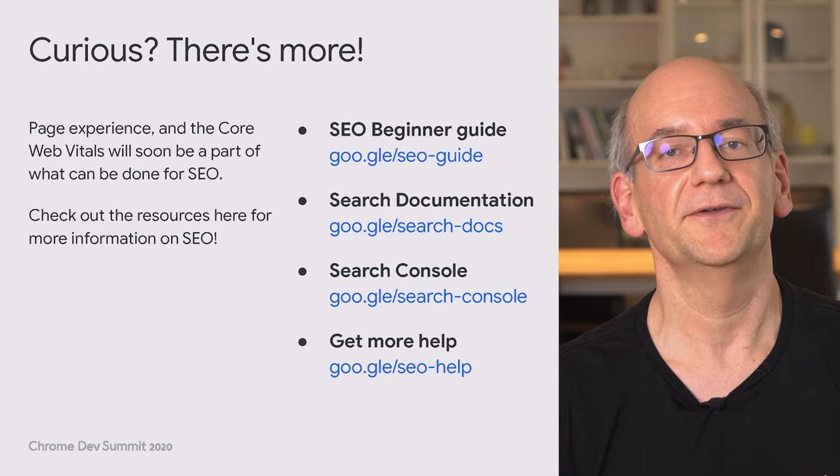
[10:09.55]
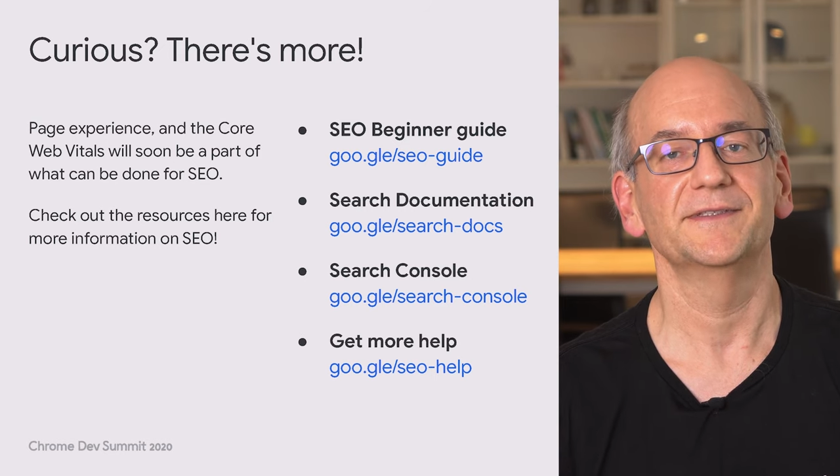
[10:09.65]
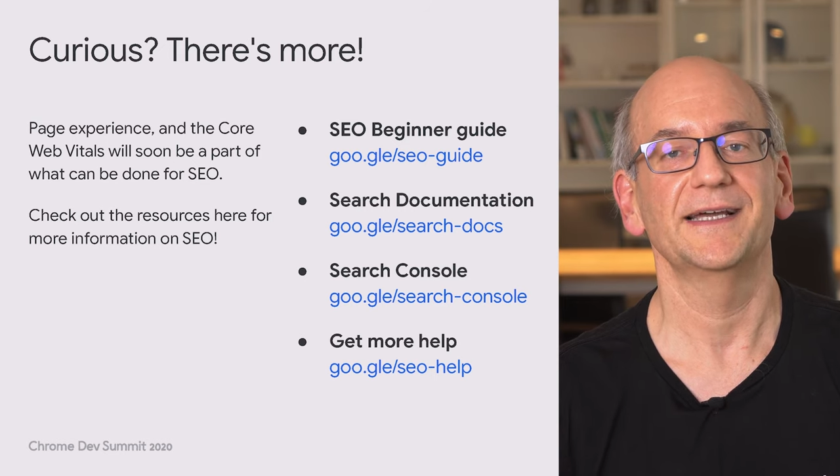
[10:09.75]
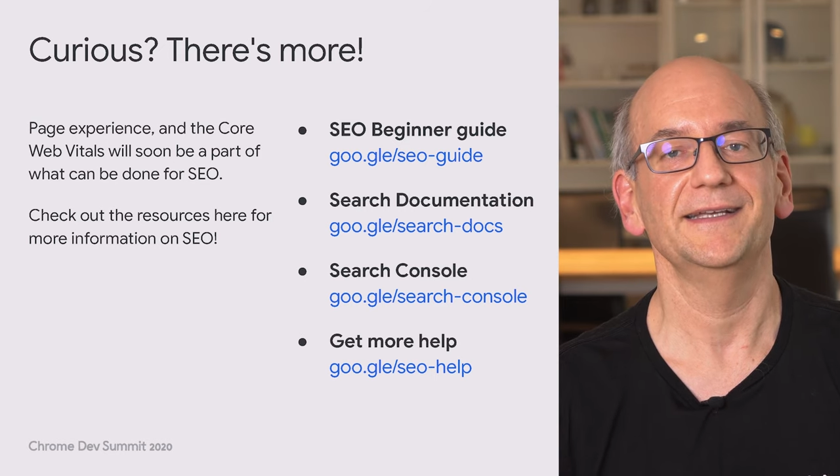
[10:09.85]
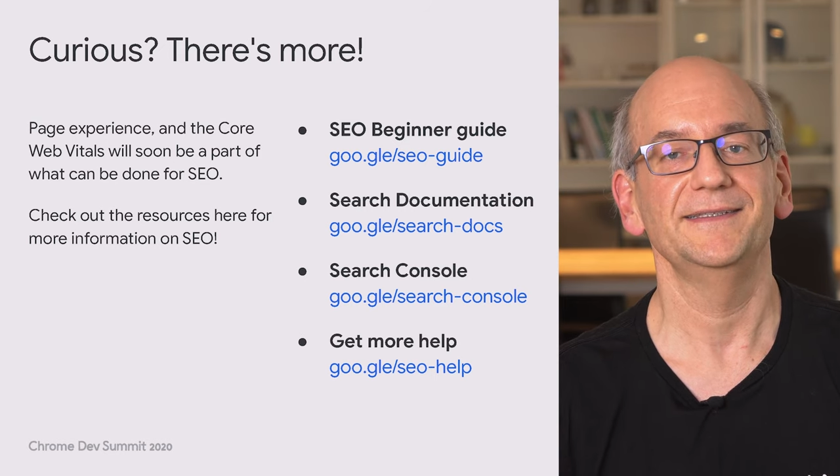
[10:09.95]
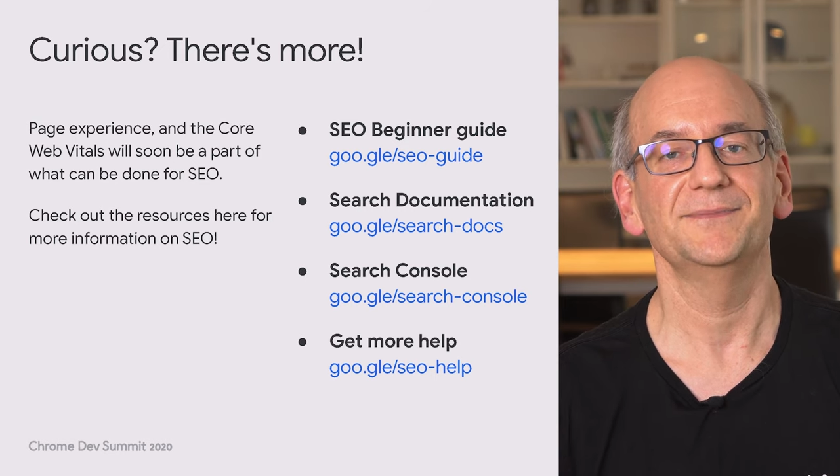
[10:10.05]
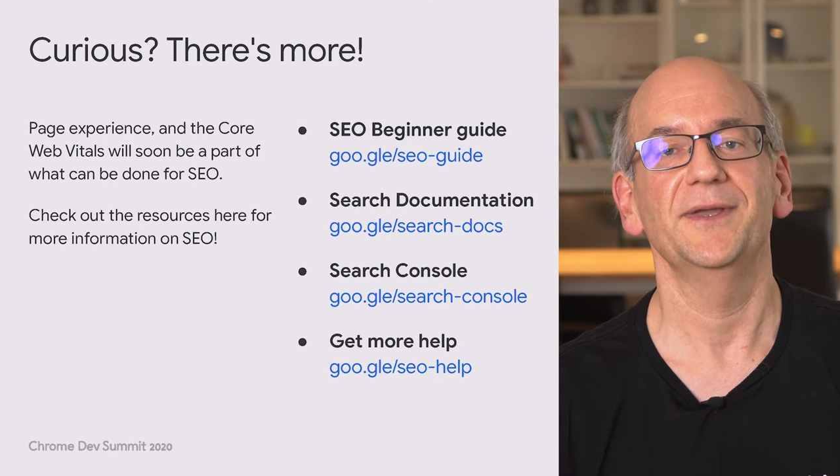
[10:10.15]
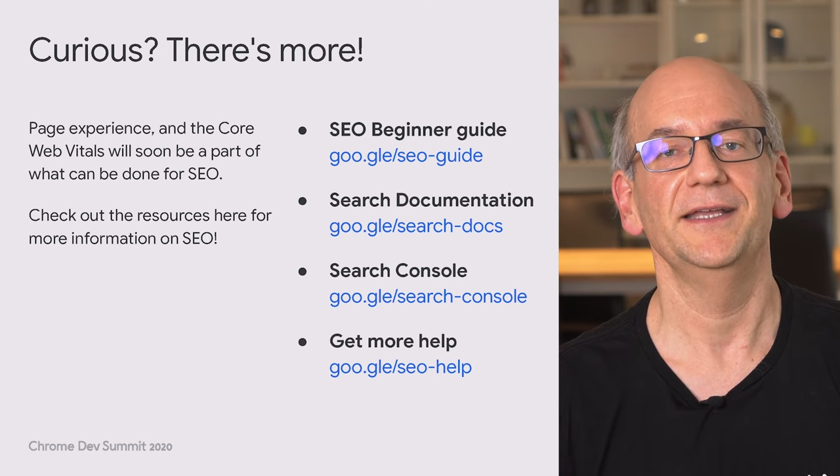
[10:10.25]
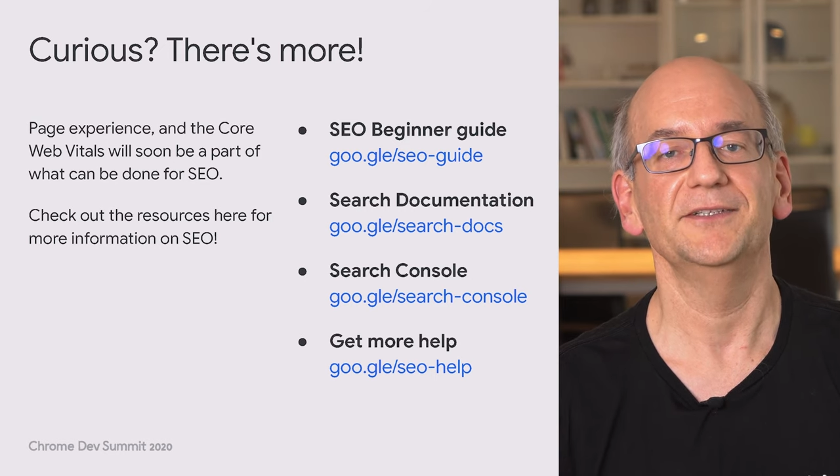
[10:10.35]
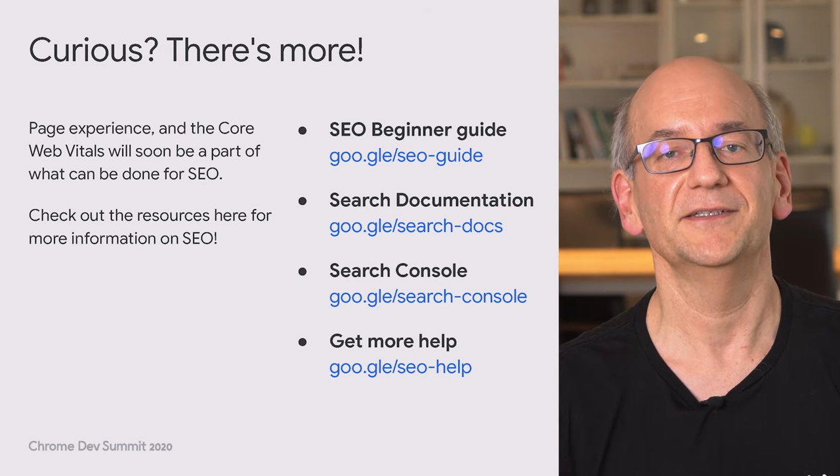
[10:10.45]
your site's
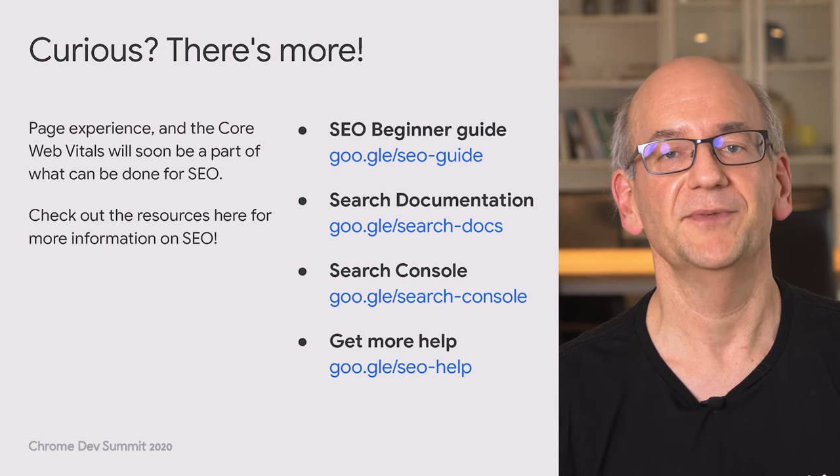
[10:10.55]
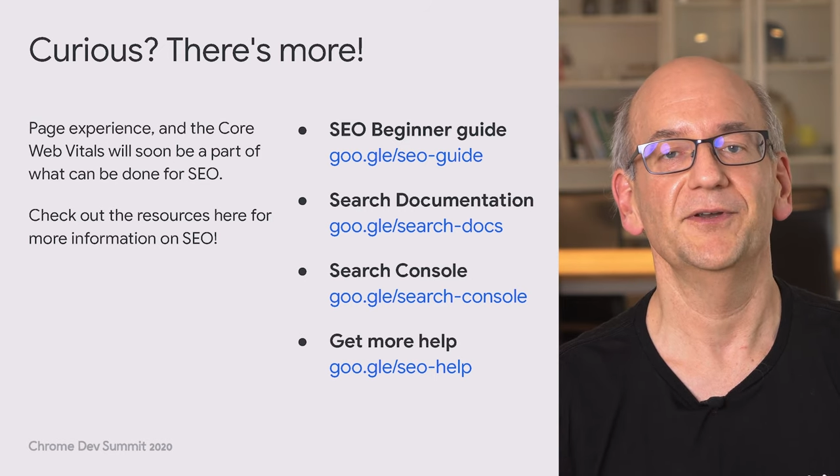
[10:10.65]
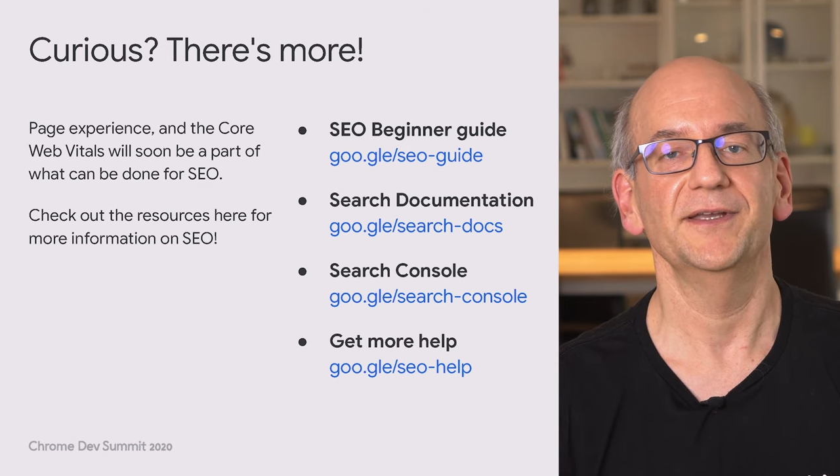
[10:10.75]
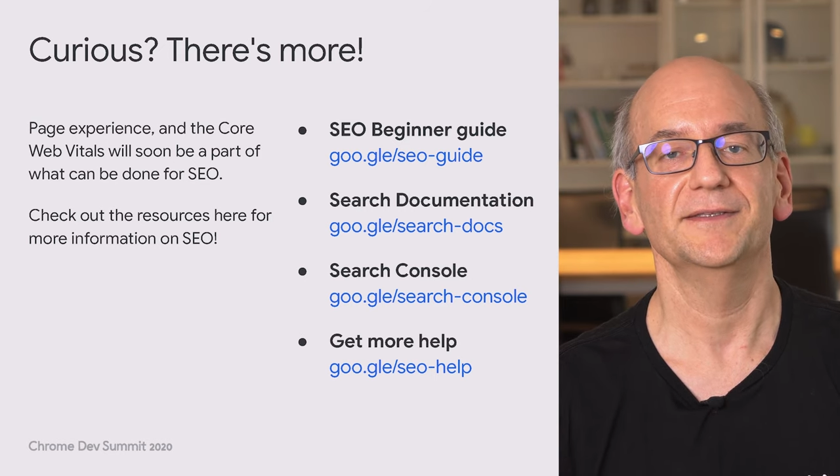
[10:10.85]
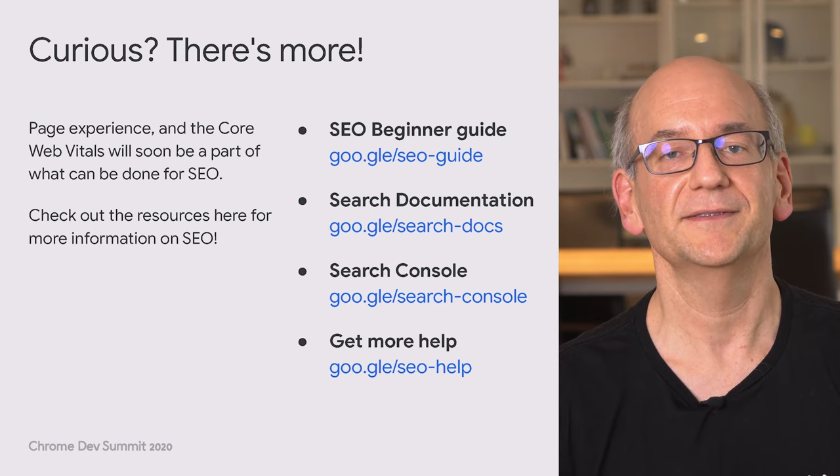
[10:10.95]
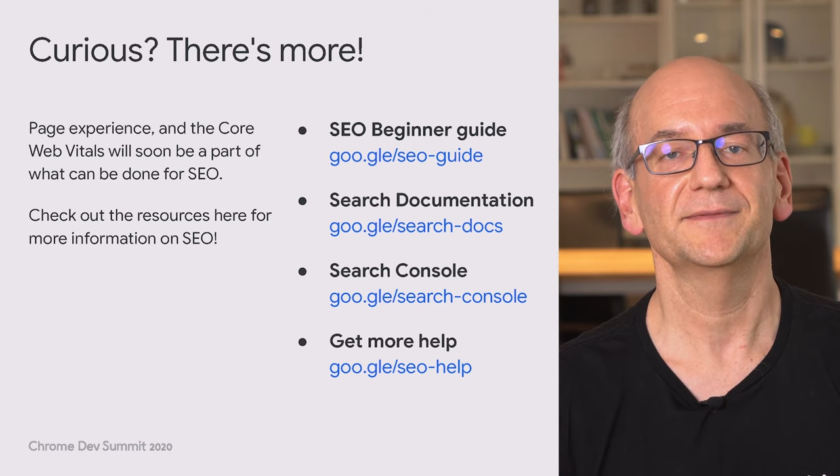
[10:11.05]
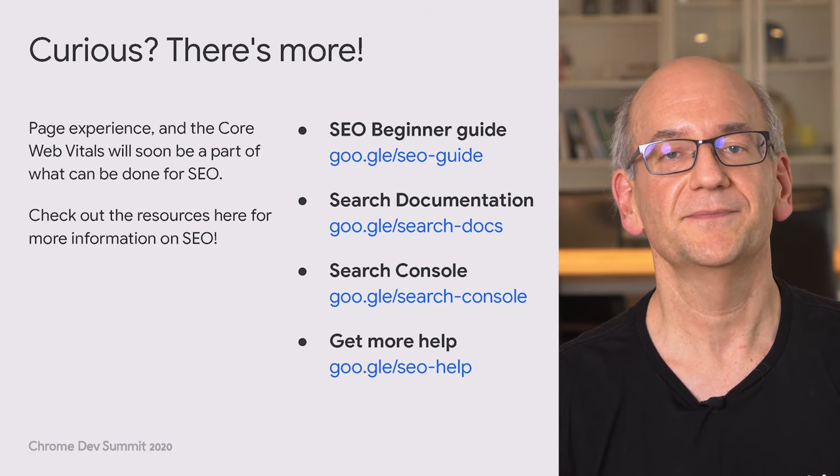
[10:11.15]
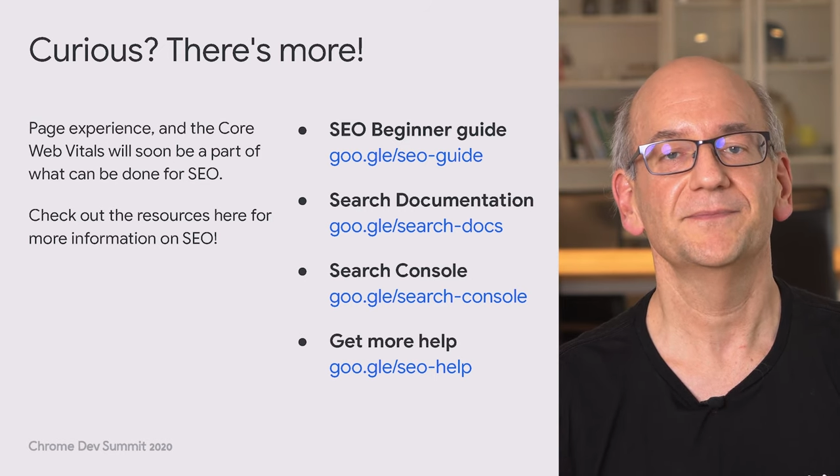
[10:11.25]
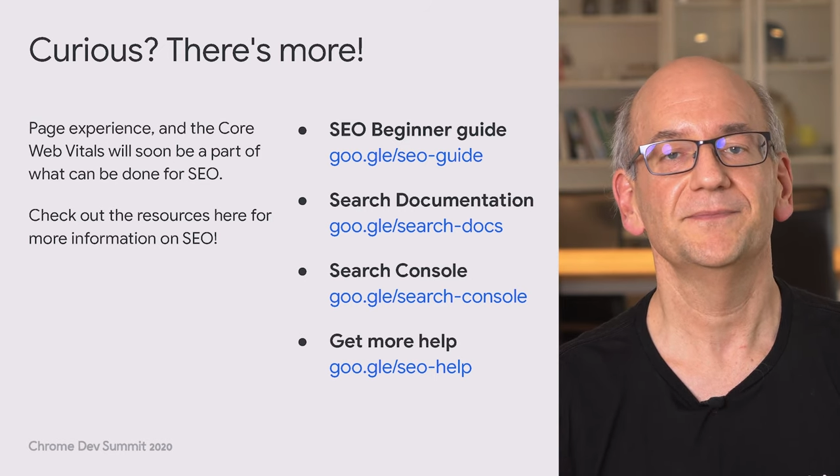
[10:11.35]
page experience.